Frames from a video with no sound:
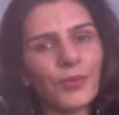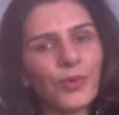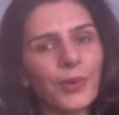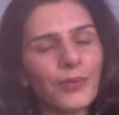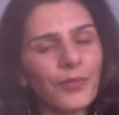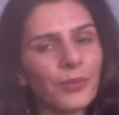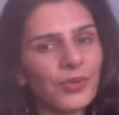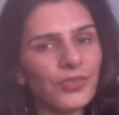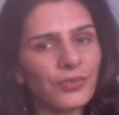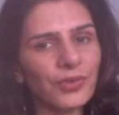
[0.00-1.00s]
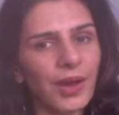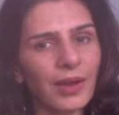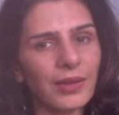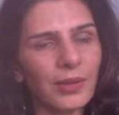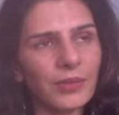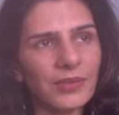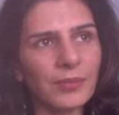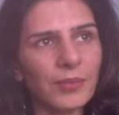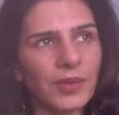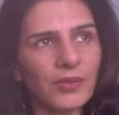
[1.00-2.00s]
new information regarding your
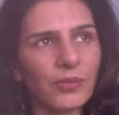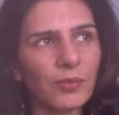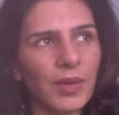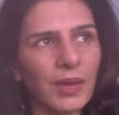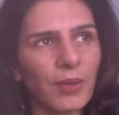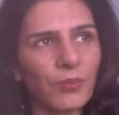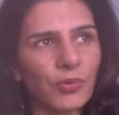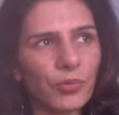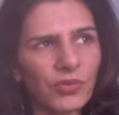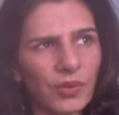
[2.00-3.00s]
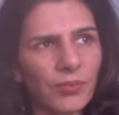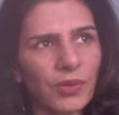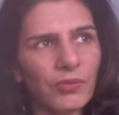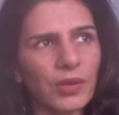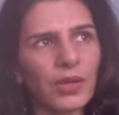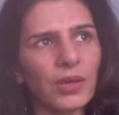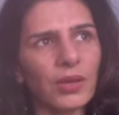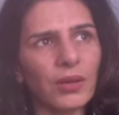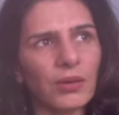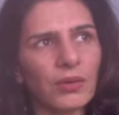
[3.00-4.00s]
siblings. You may come to know something
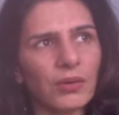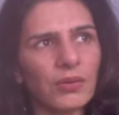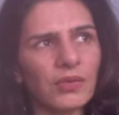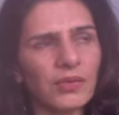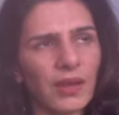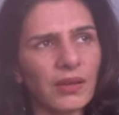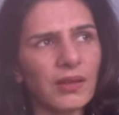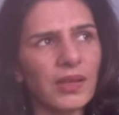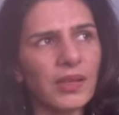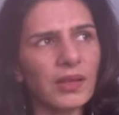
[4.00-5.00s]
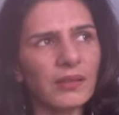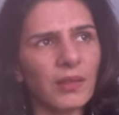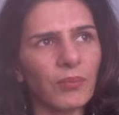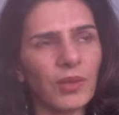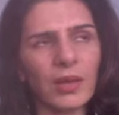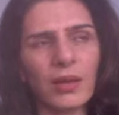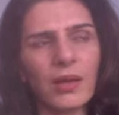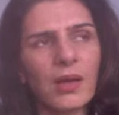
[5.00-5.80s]
really suddenly and something